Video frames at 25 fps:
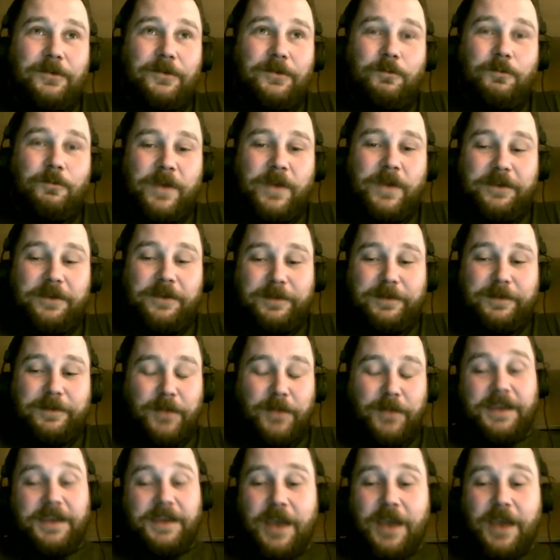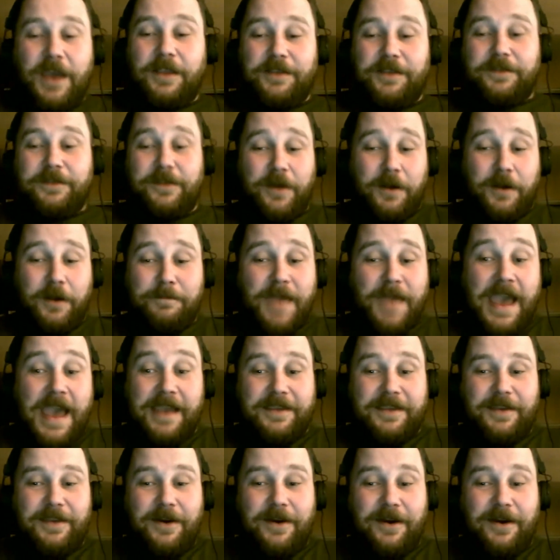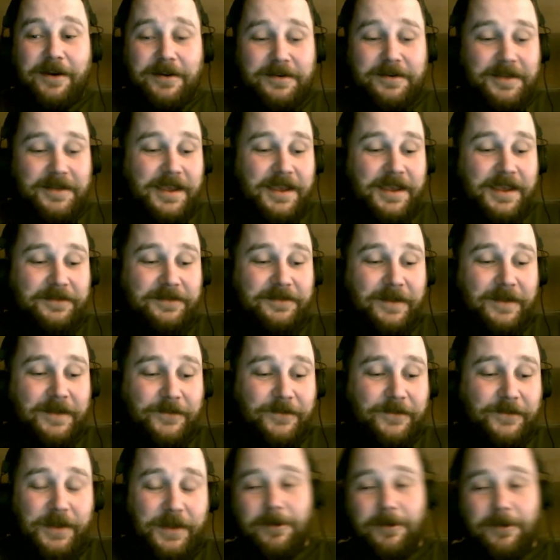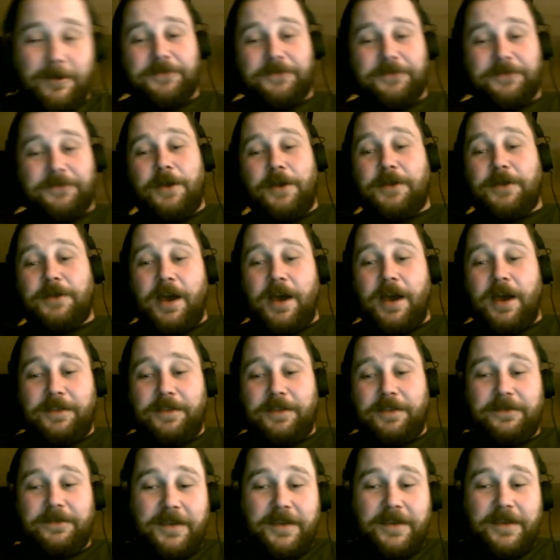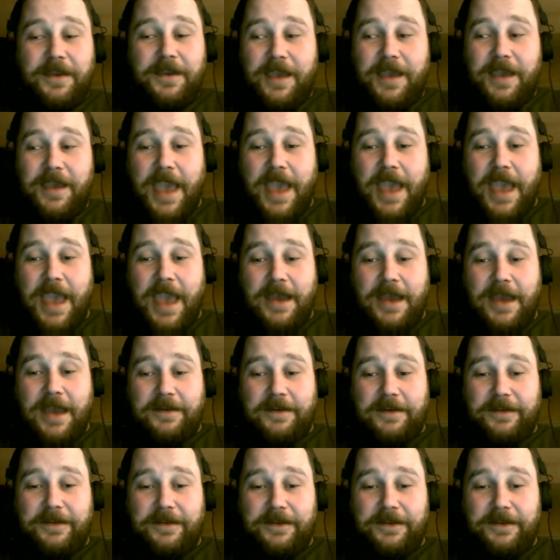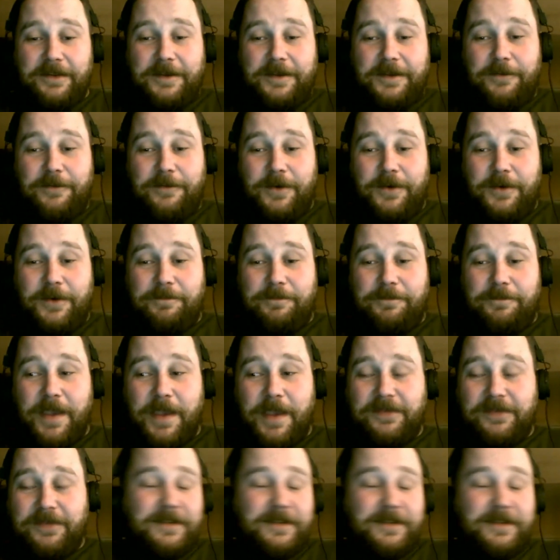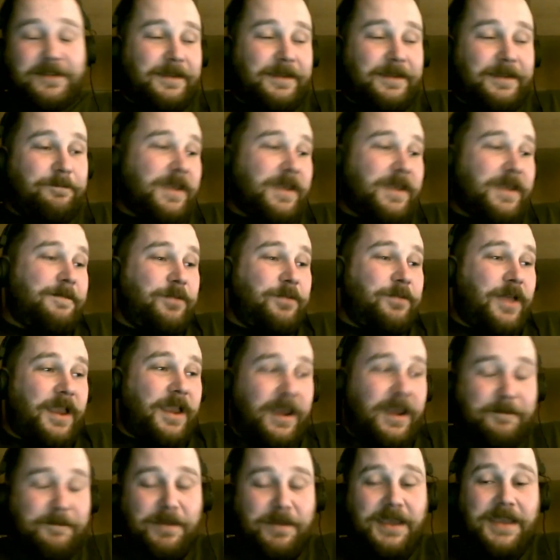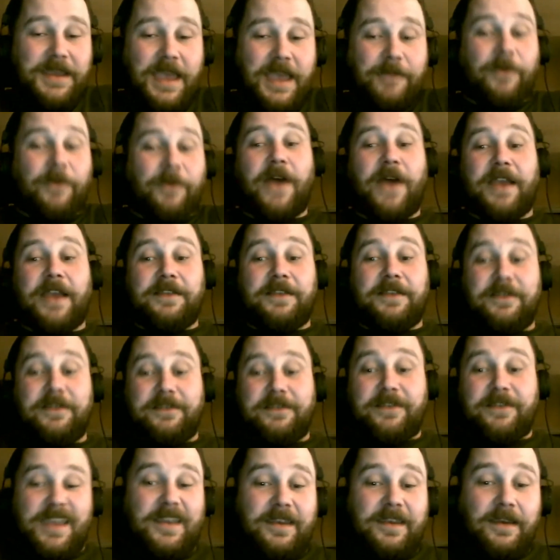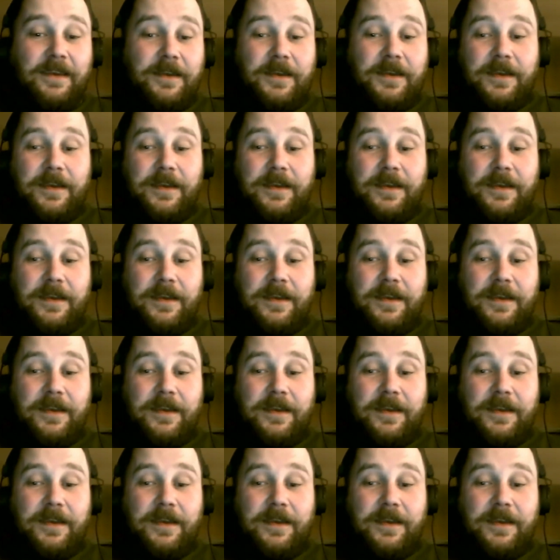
we used to play guns in our backyard, except for there was no guns. And you would basically be playing a big game of hide and seek.